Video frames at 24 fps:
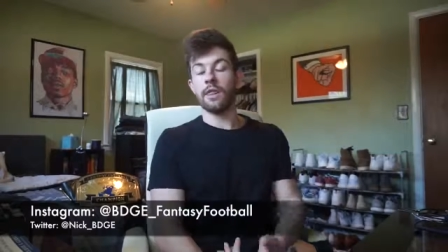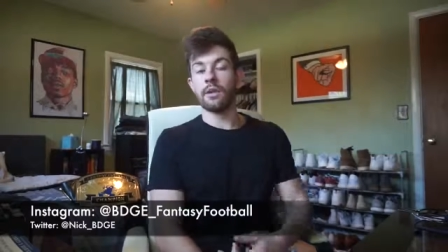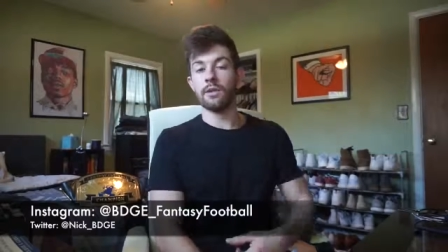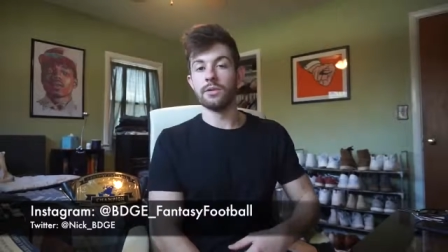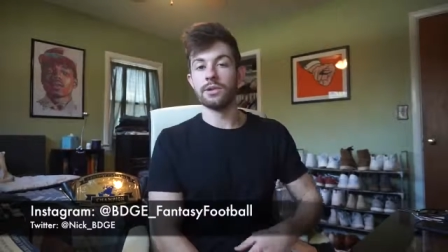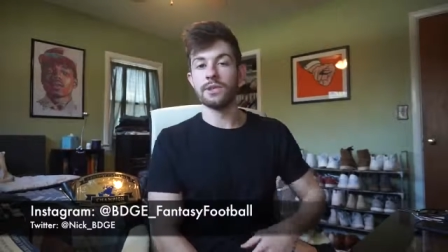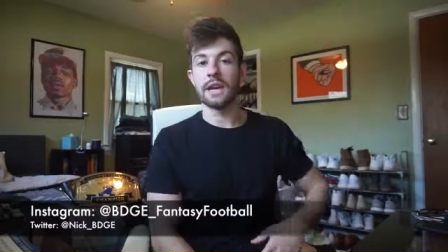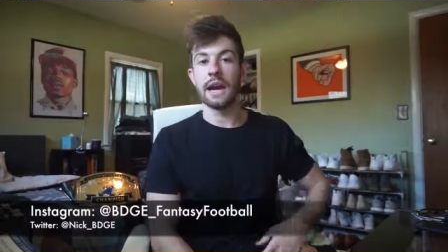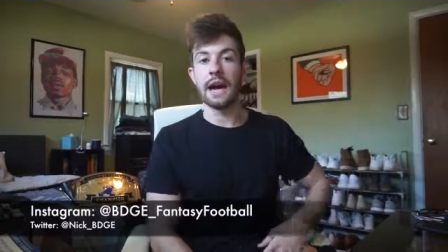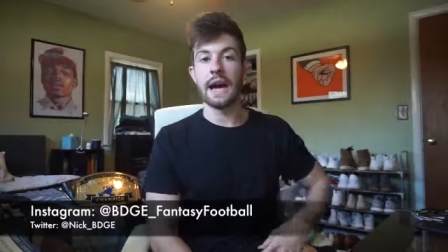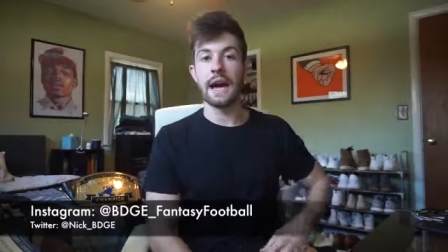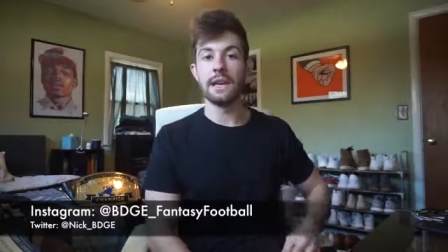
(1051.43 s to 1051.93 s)
of
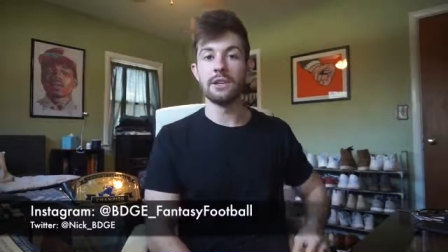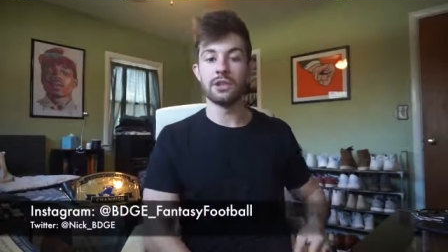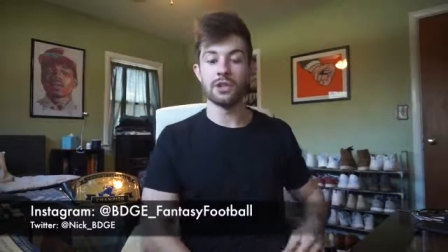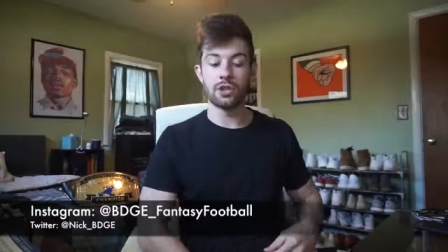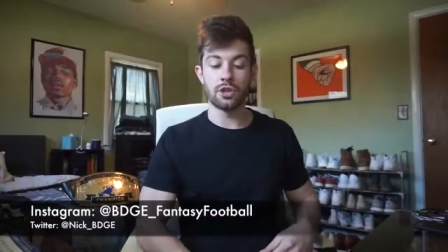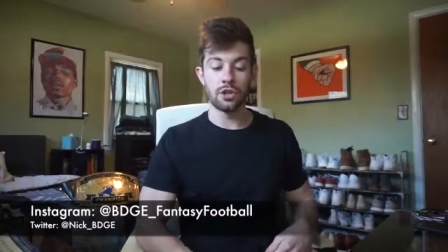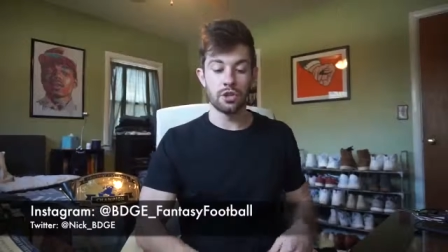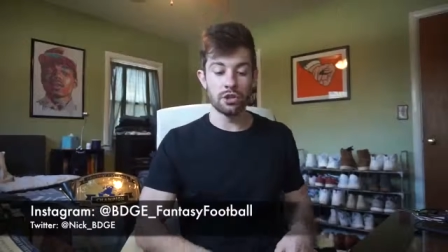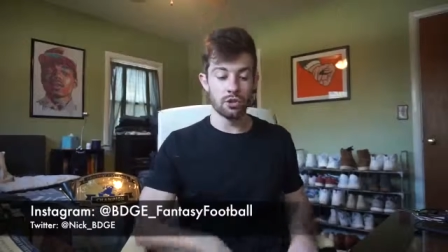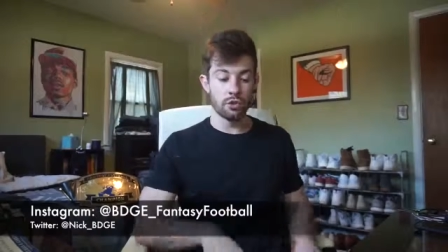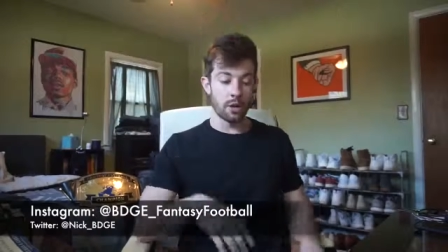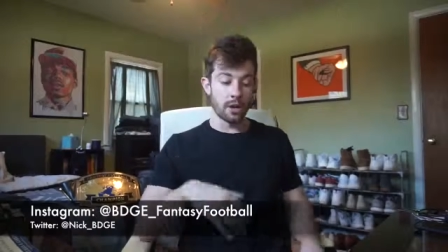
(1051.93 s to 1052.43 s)
those guys
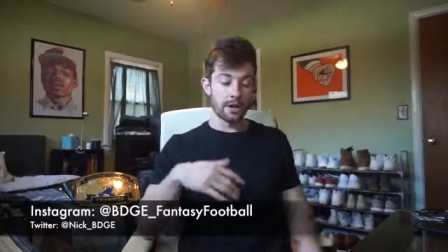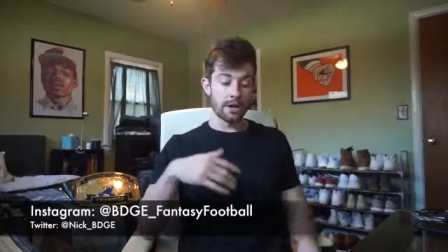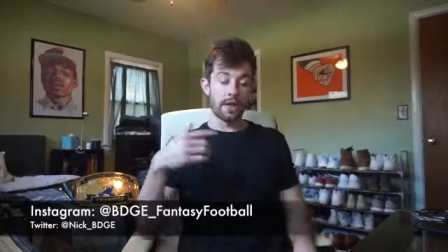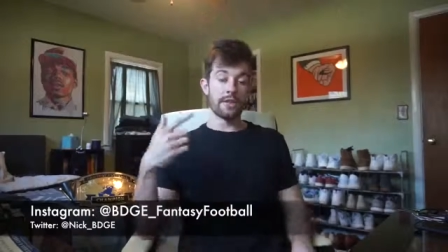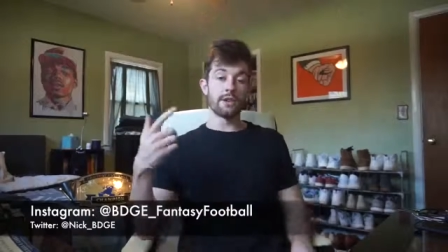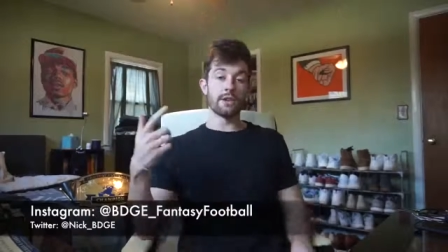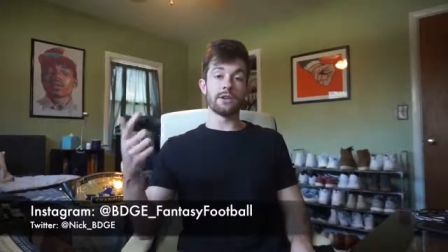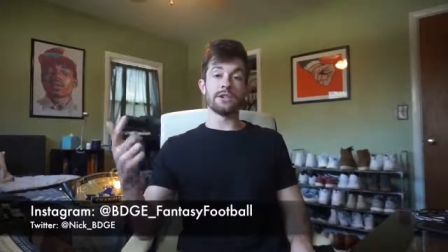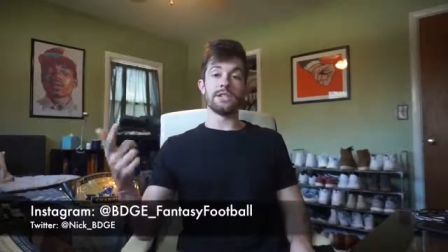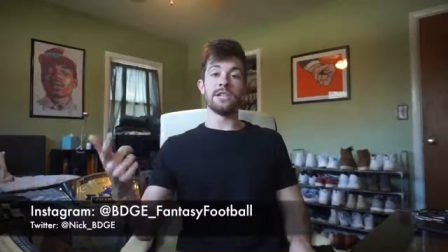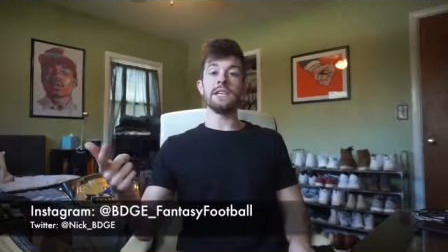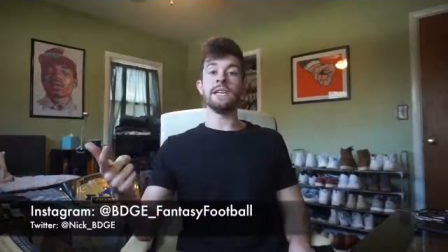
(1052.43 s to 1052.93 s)
to
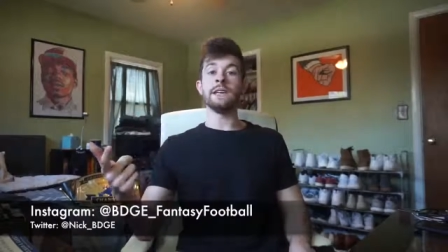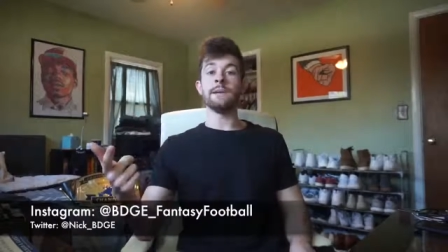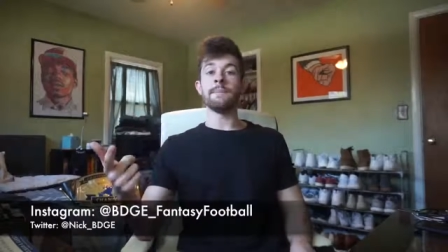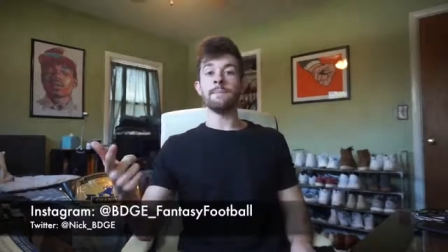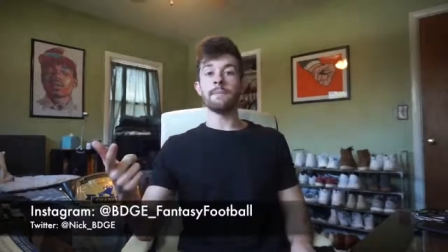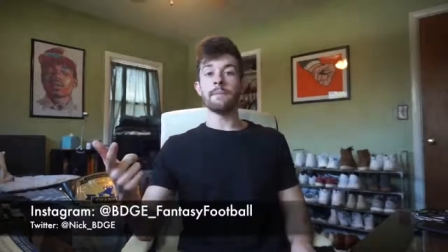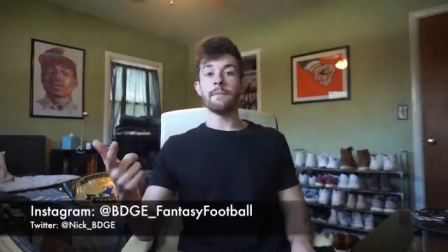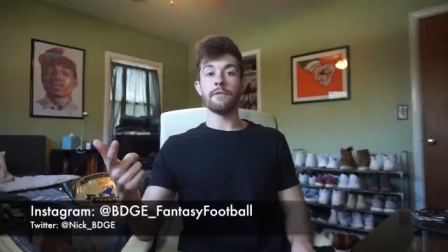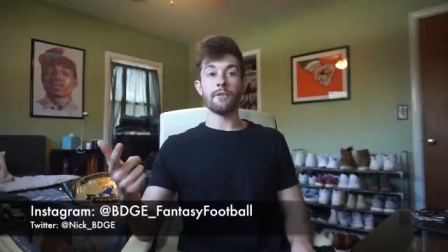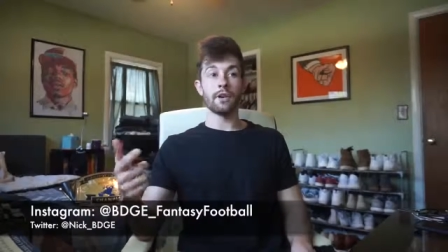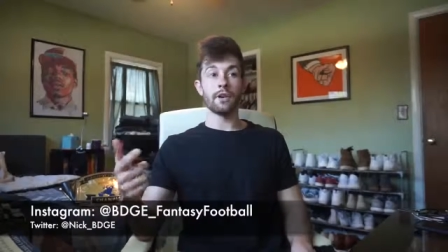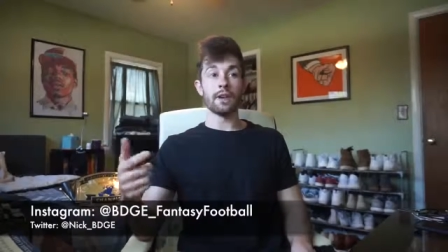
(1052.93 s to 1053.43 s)
another
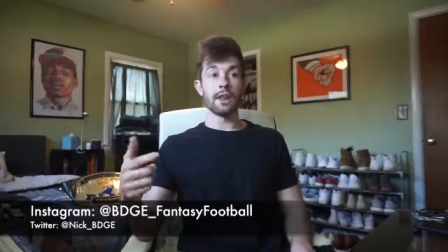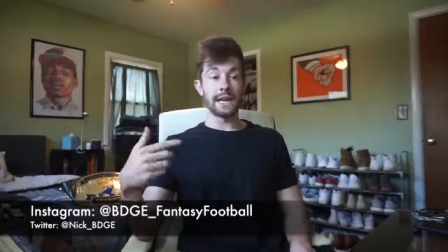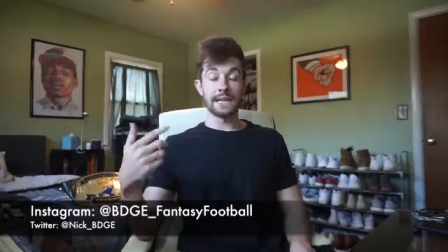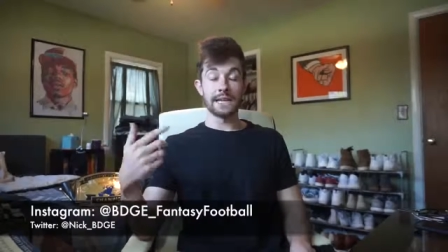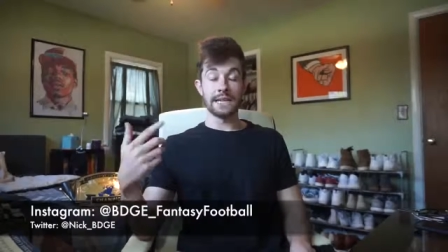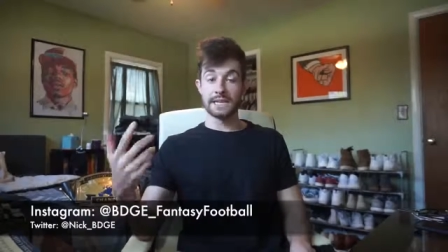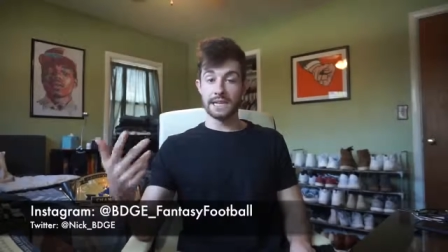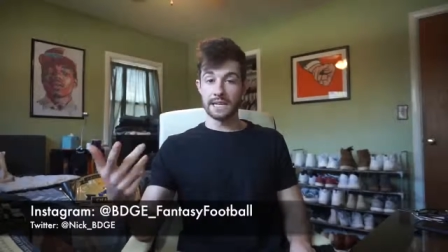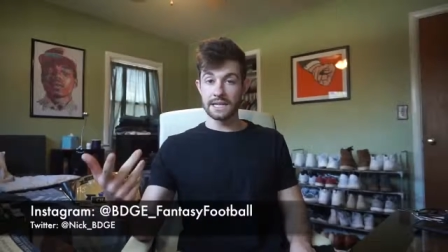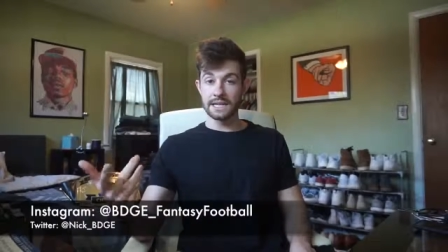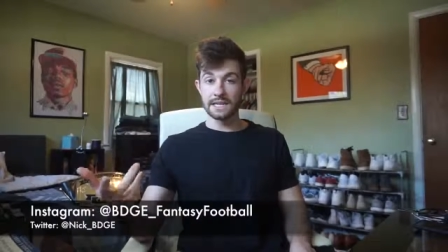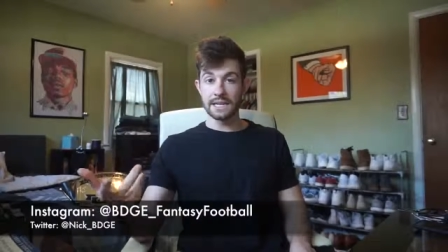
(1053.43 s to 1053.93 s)
team for like
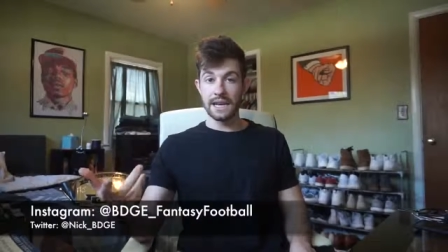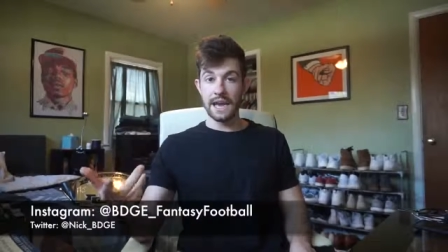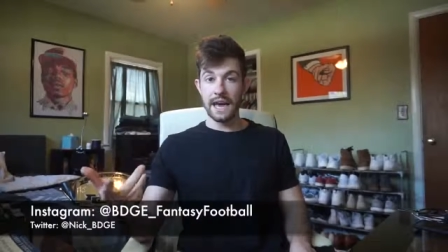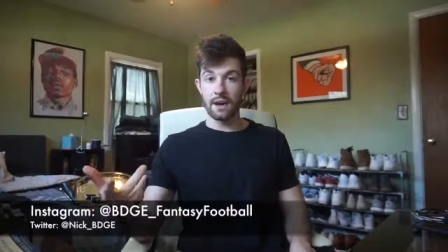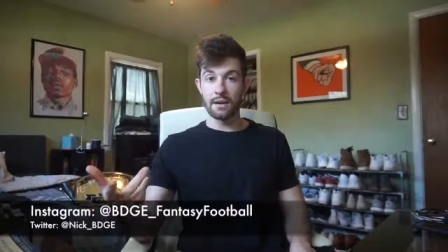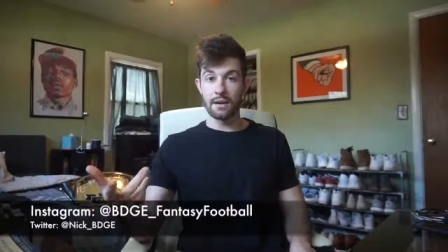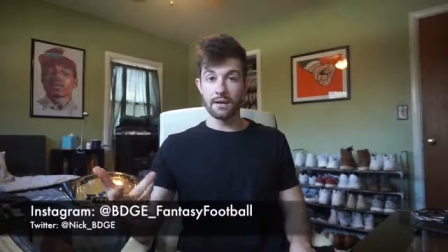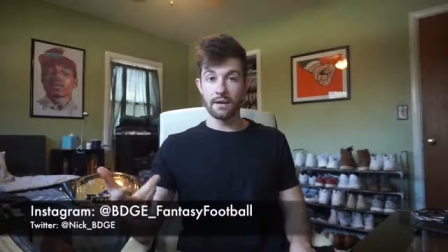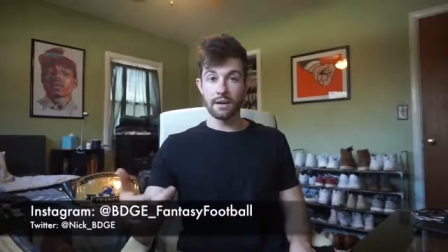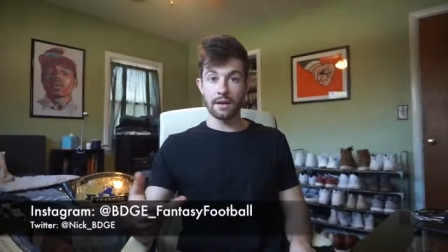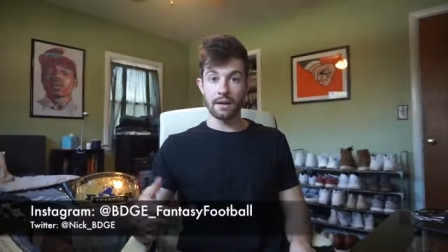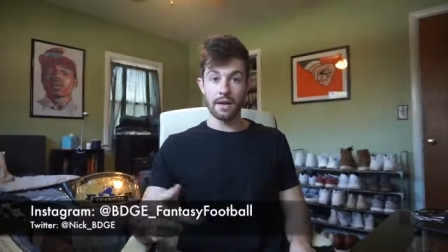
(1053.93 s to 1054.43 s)
a
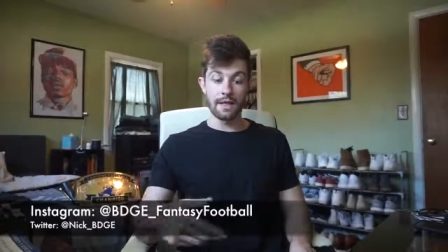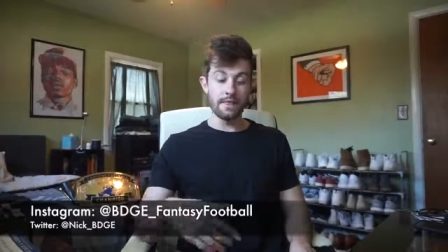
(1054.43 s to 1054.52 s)
discount,